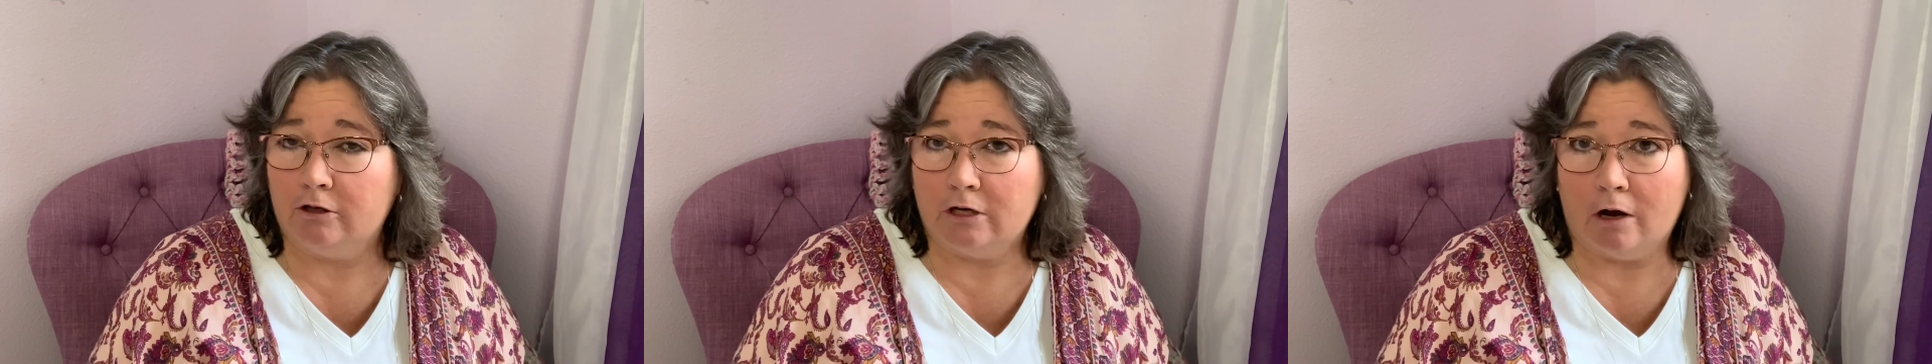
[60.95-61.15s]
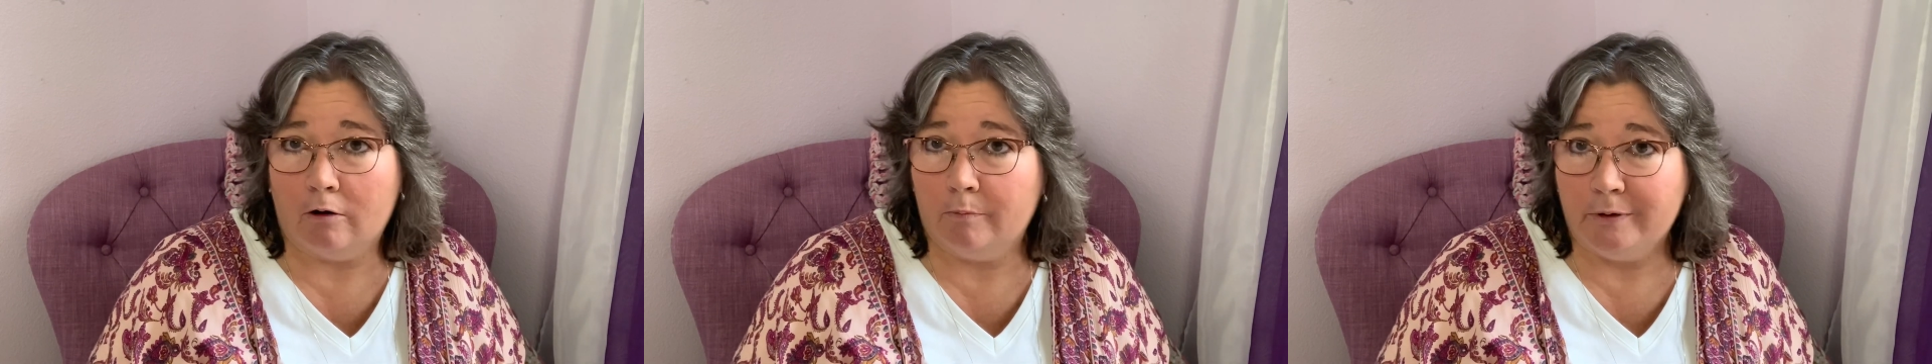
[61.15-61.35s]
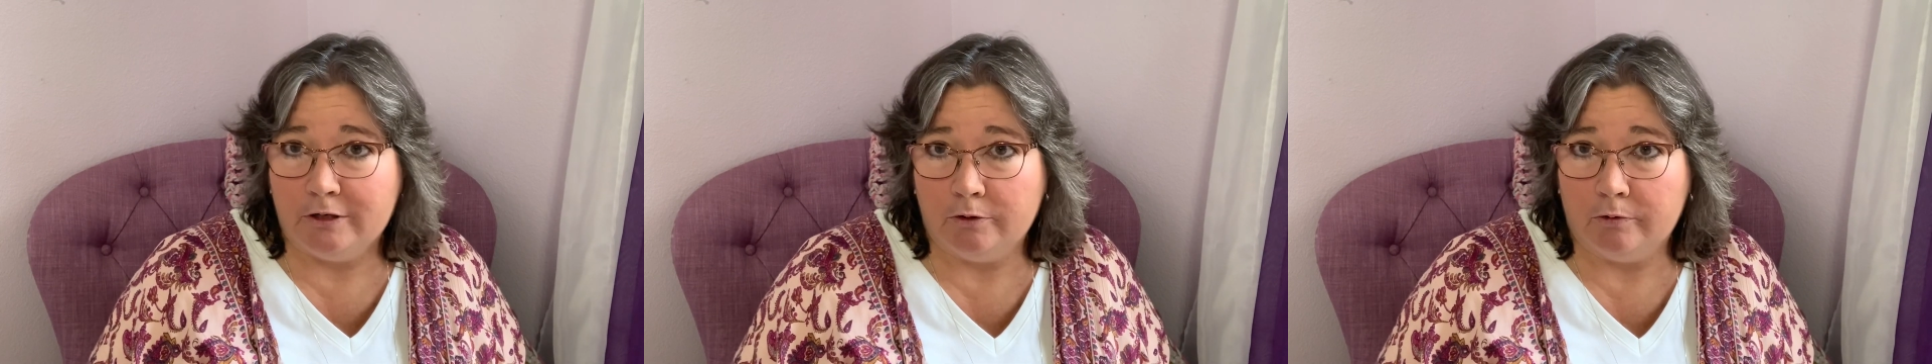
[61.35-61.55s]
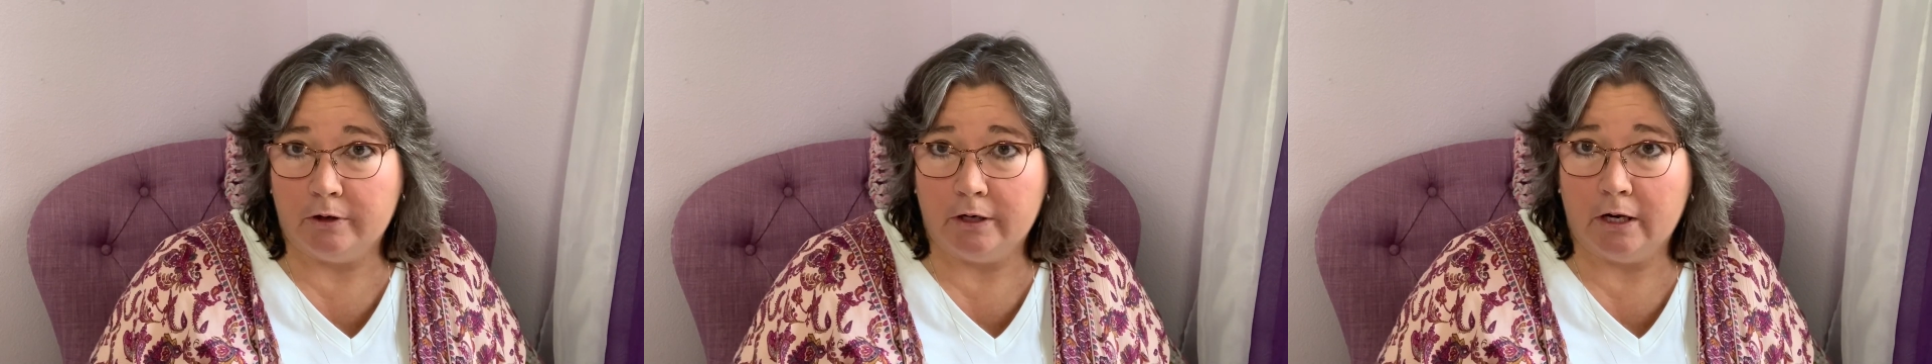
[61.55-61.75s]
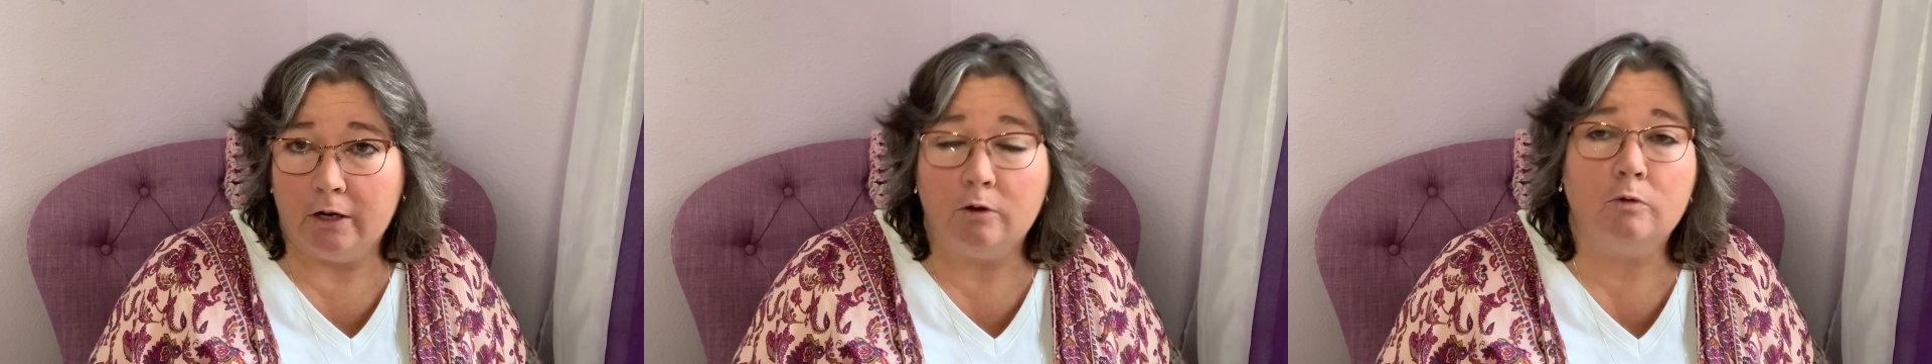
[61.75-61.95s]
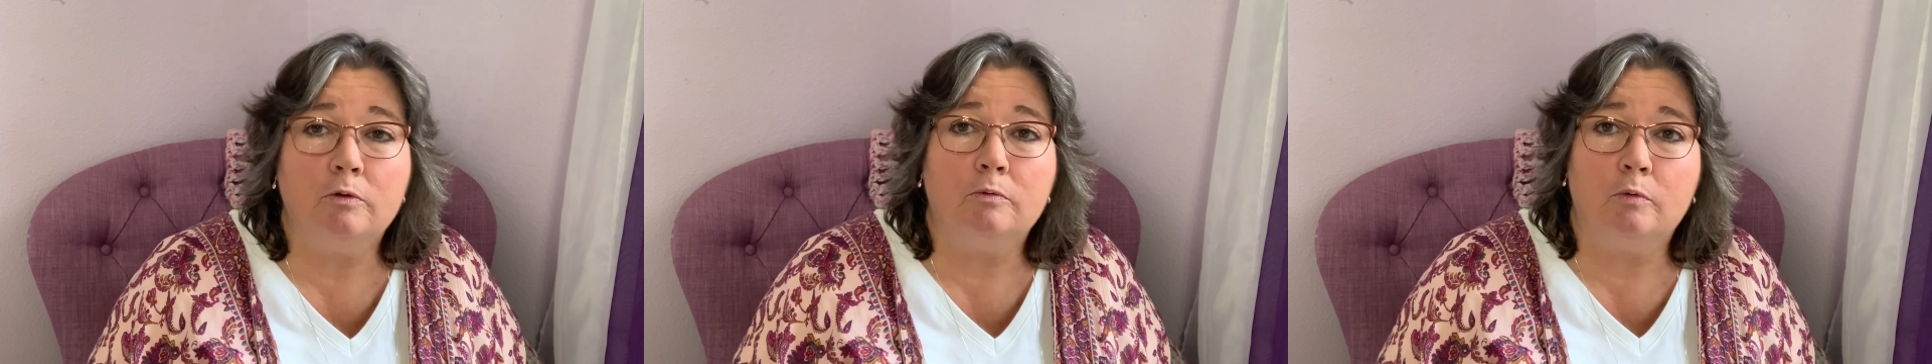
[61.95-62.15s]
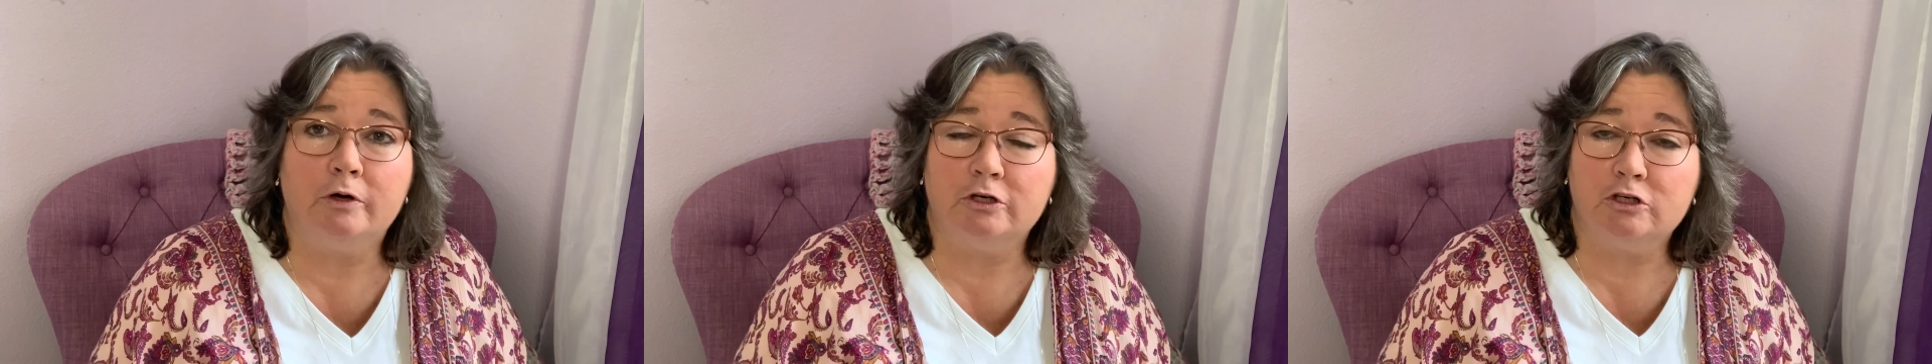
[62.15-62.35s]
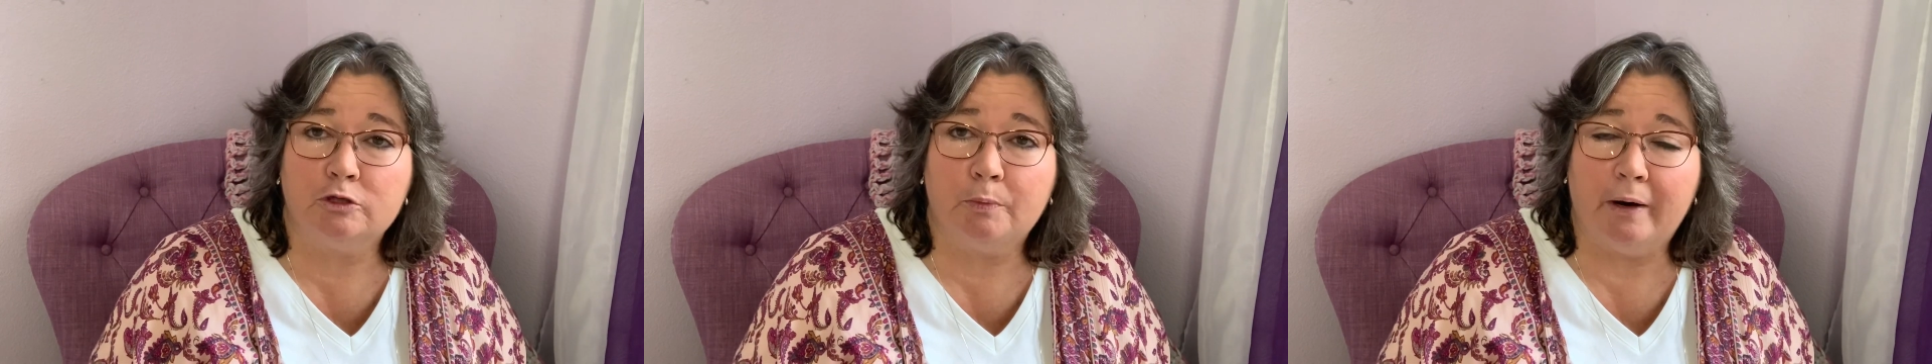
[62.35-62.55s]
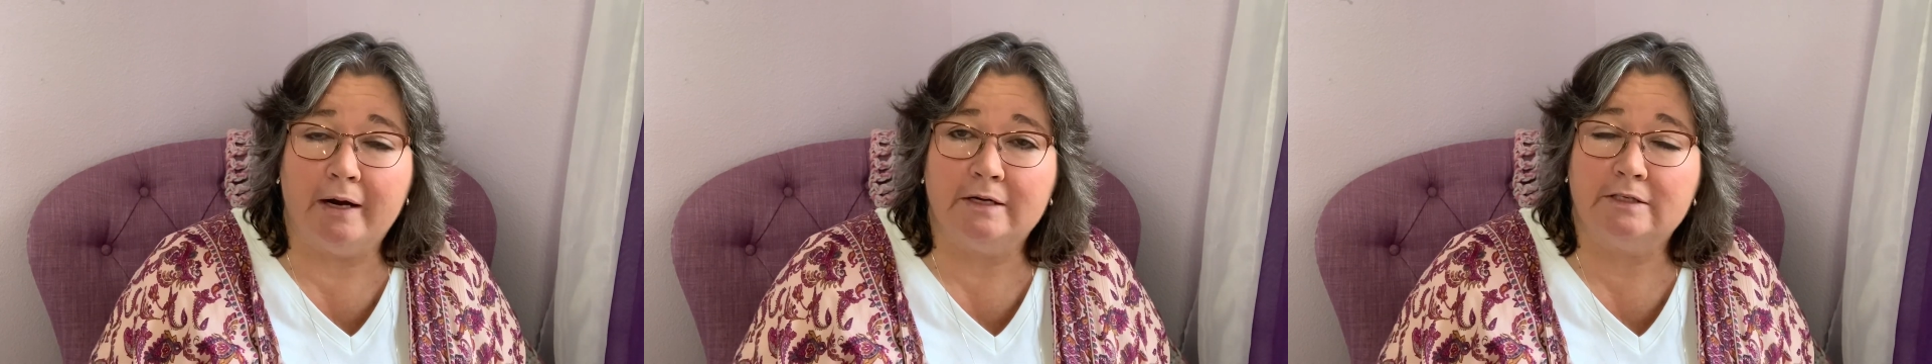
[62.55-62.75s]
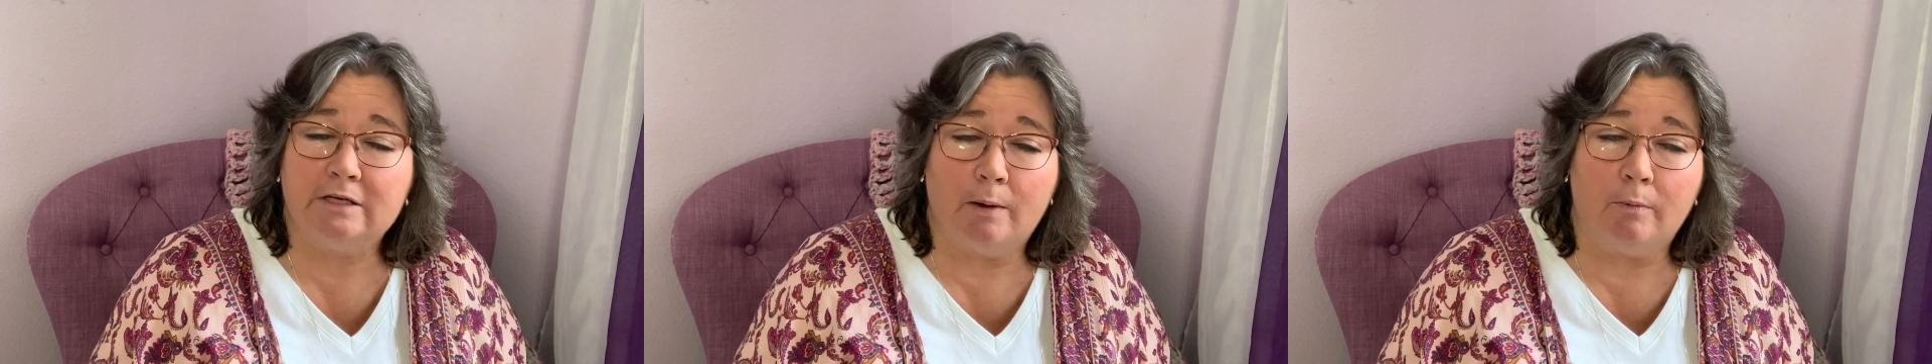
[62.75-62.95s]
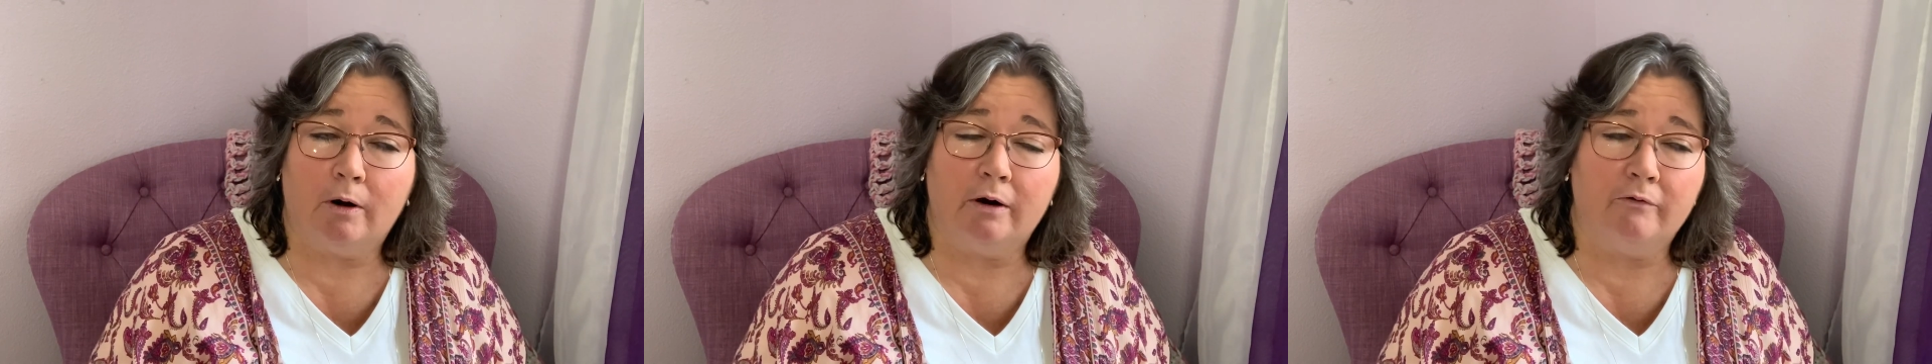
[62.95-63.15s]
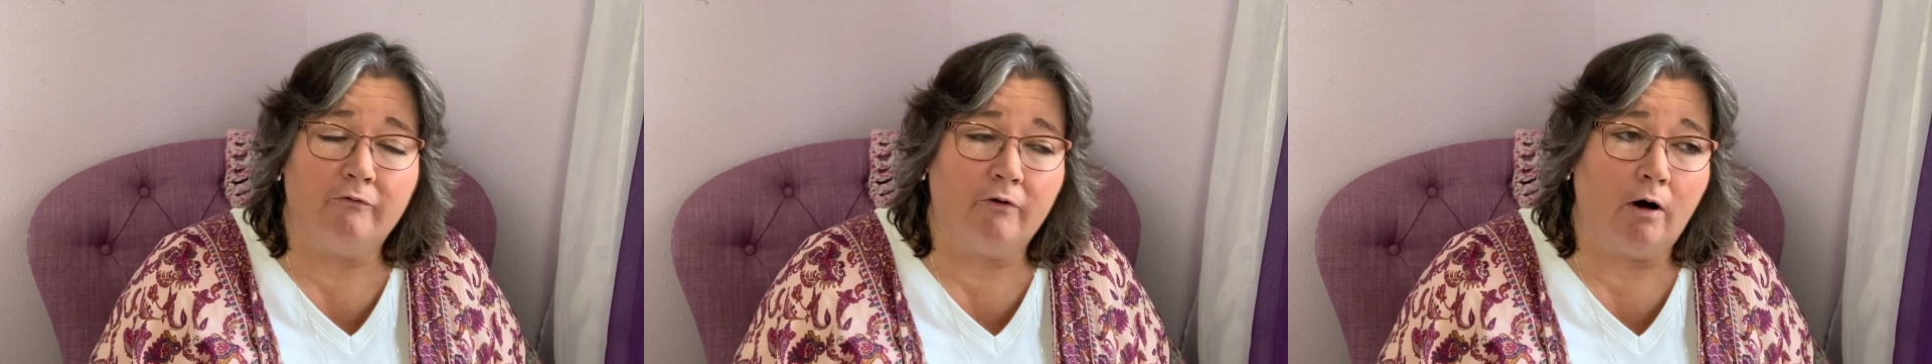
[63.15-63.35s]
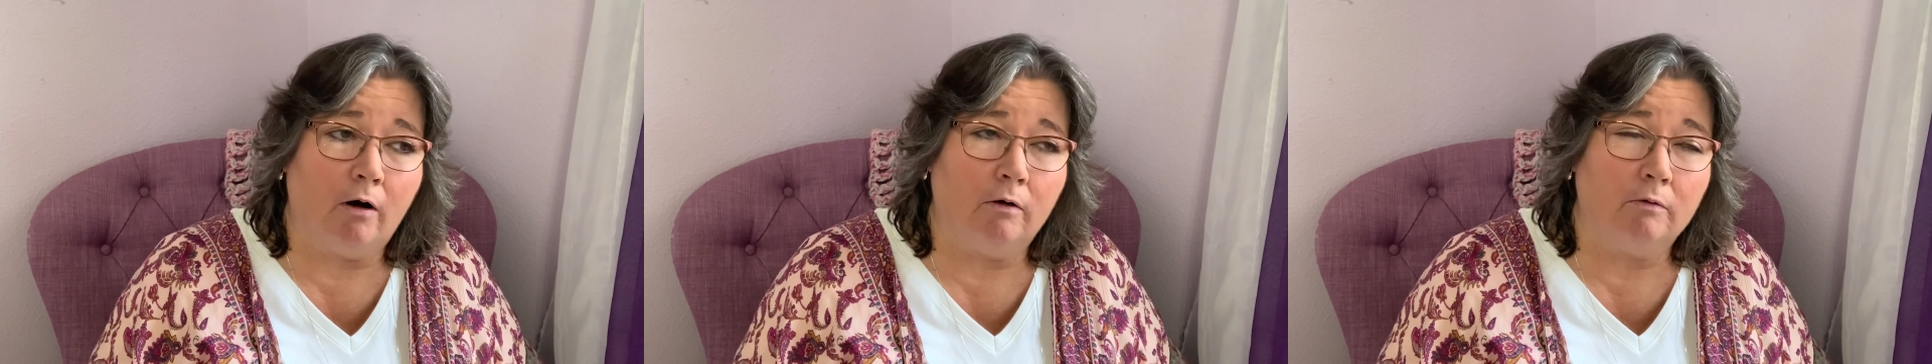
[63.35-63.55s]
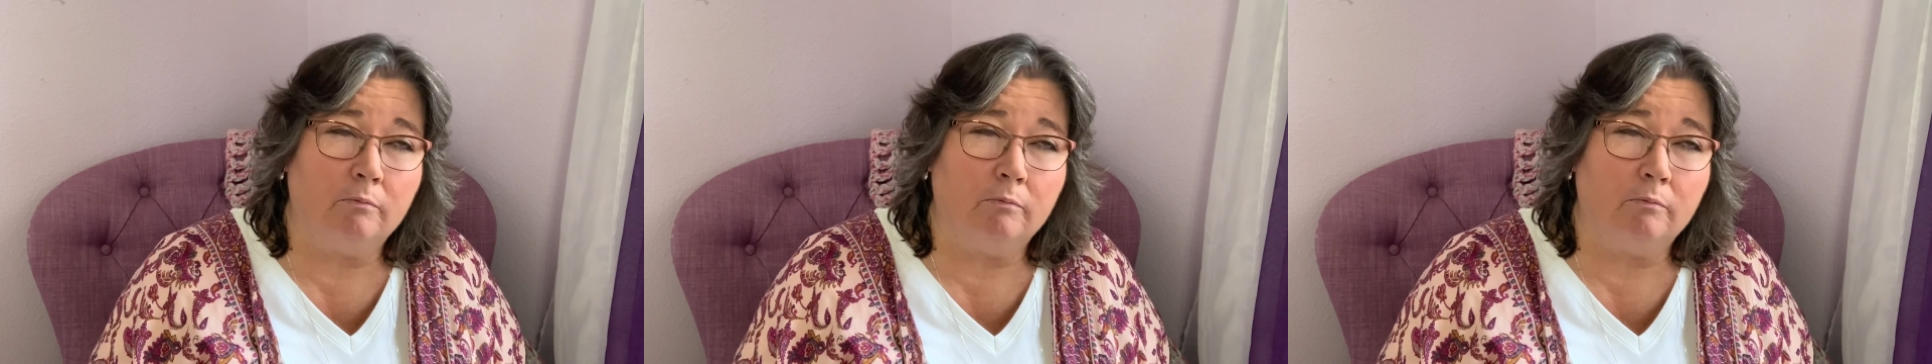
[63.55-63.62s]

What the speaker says: I will be doing it winter, spring, summer, and fall.